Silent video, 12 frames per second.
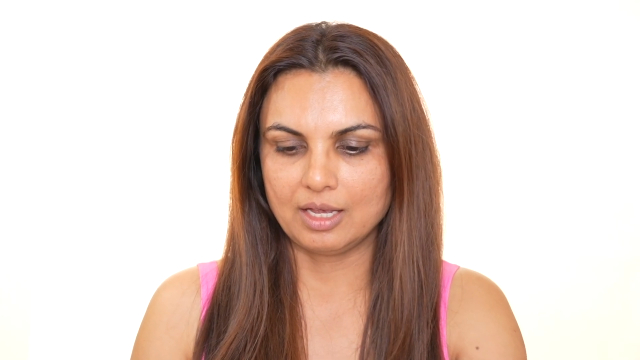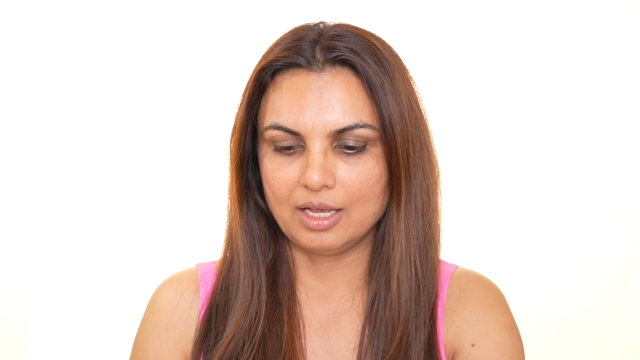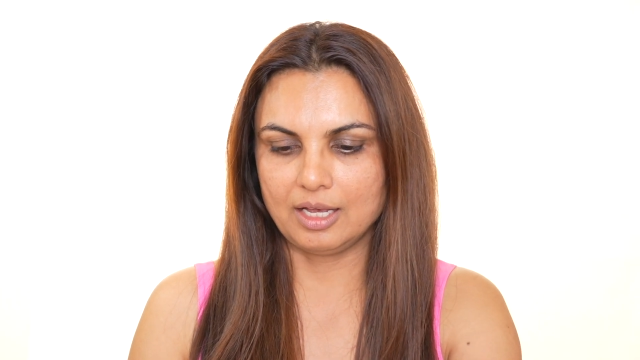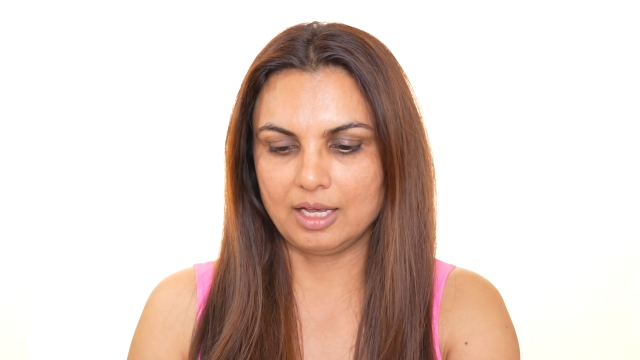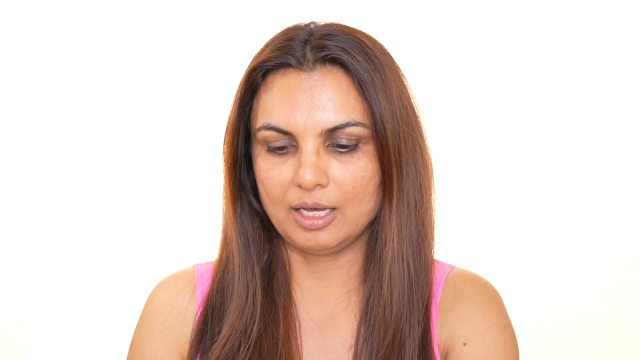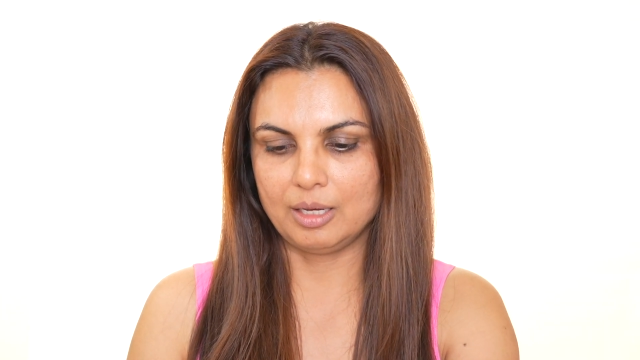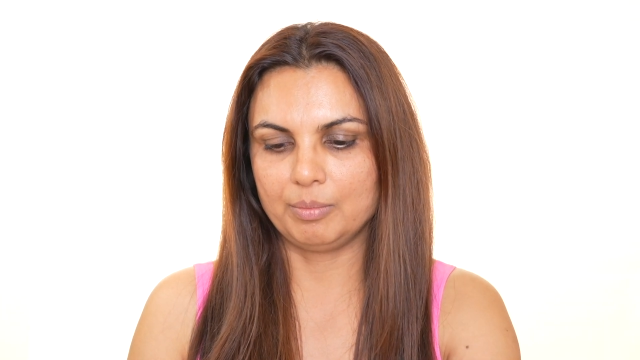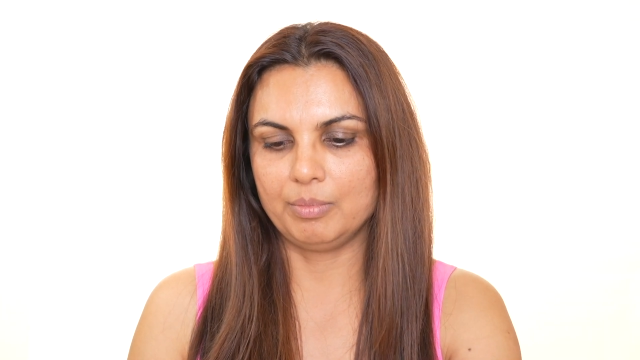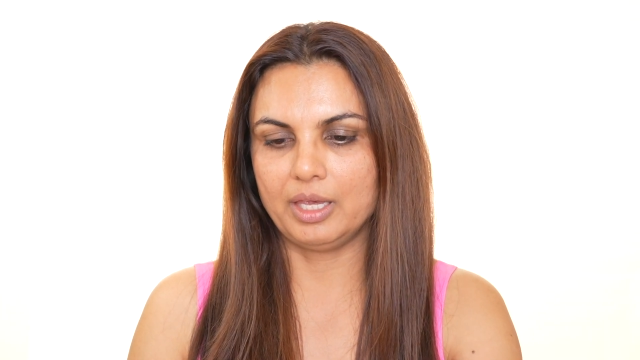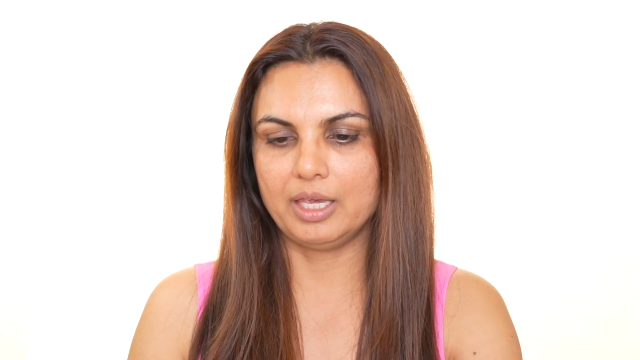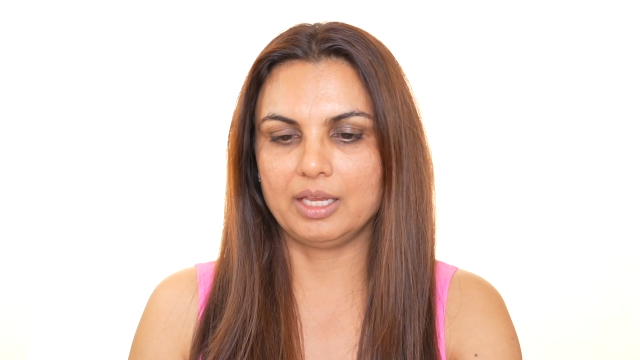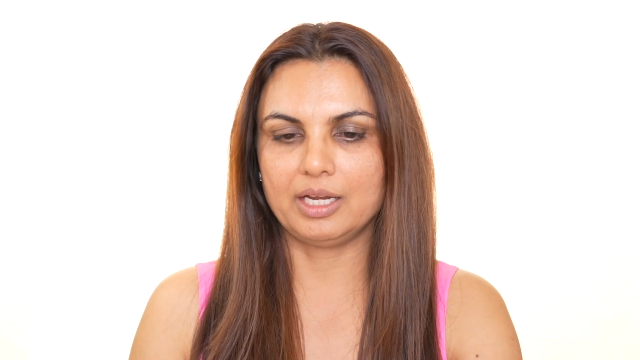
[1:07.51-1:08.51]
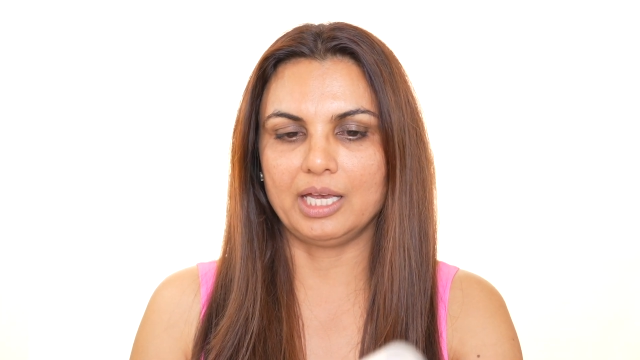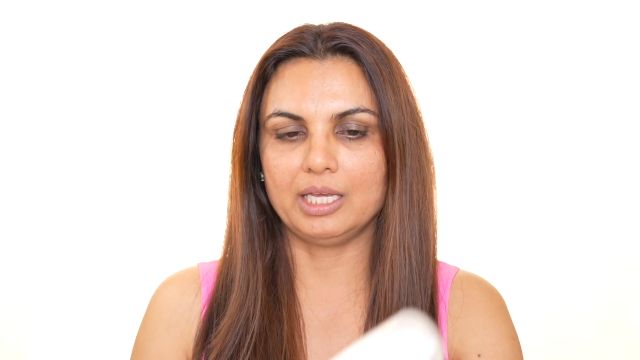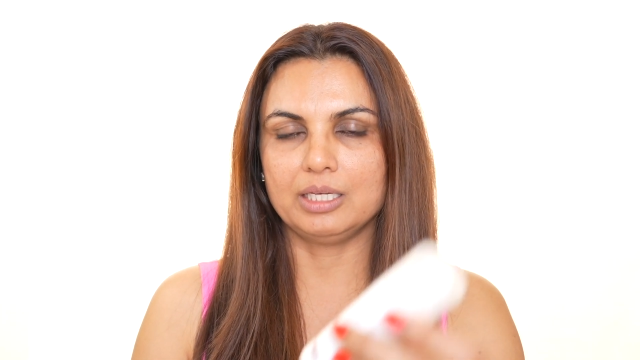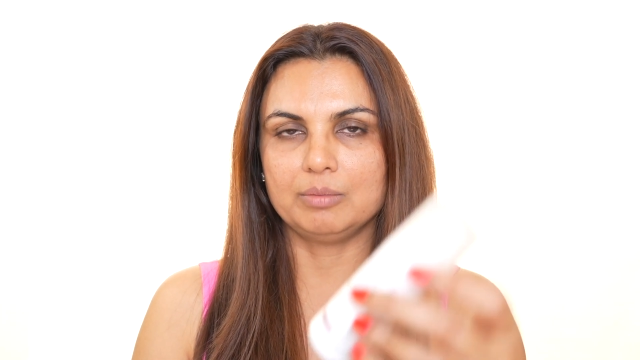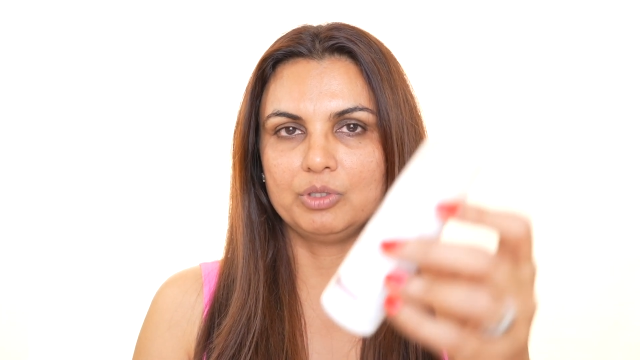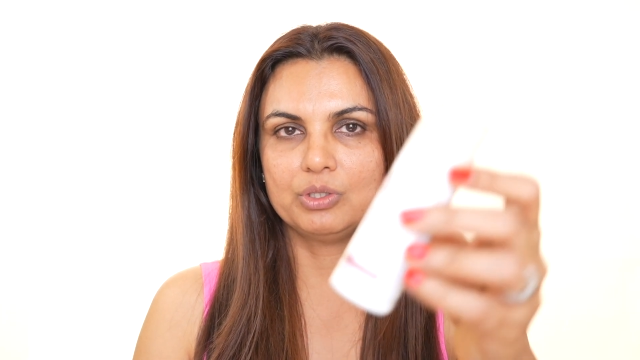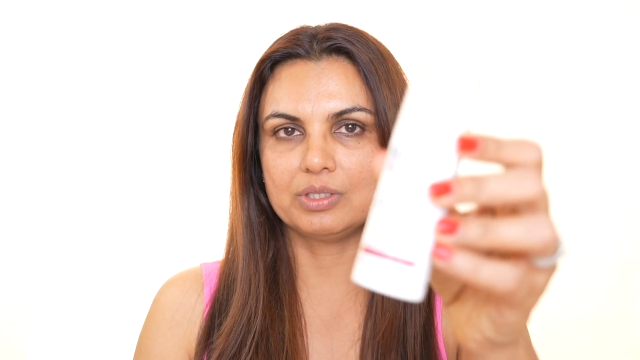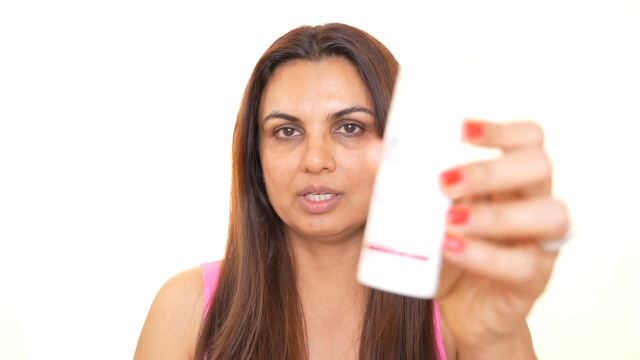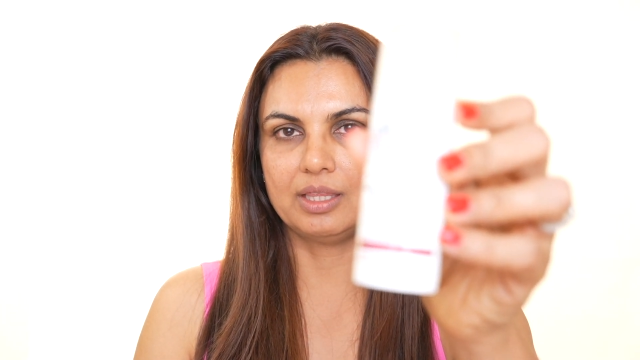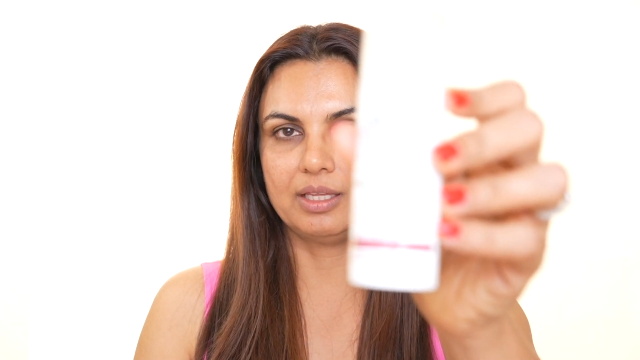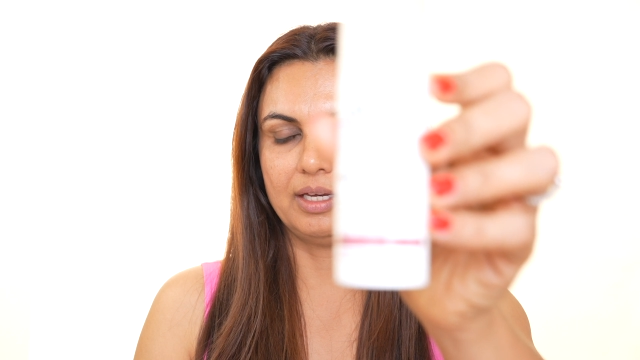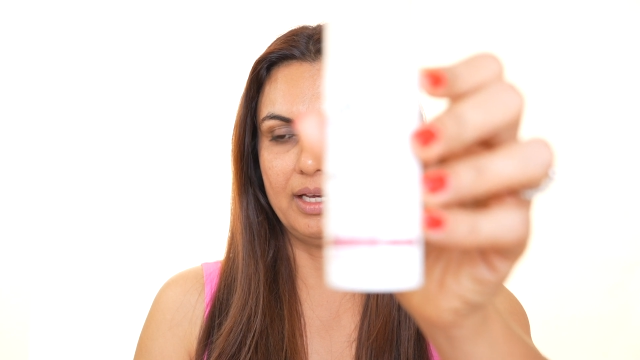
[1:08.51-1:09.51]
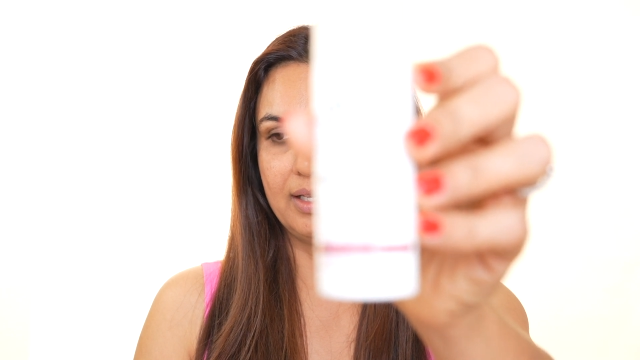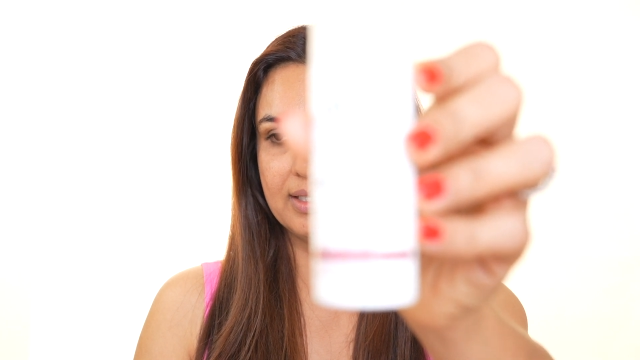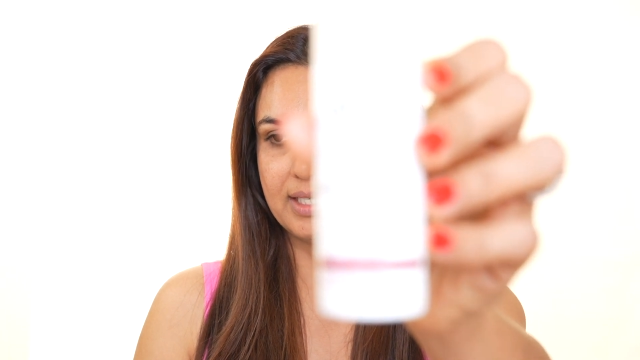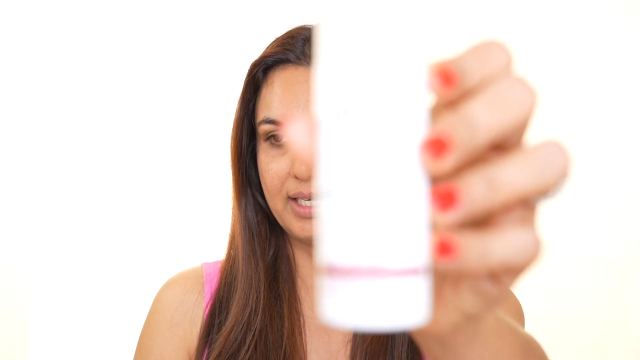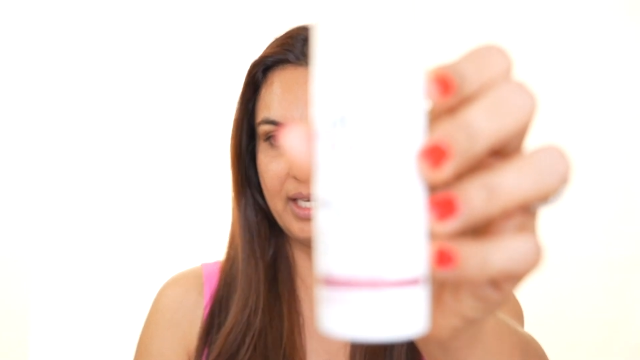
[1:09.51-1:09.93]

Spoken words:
And I am using the Ulta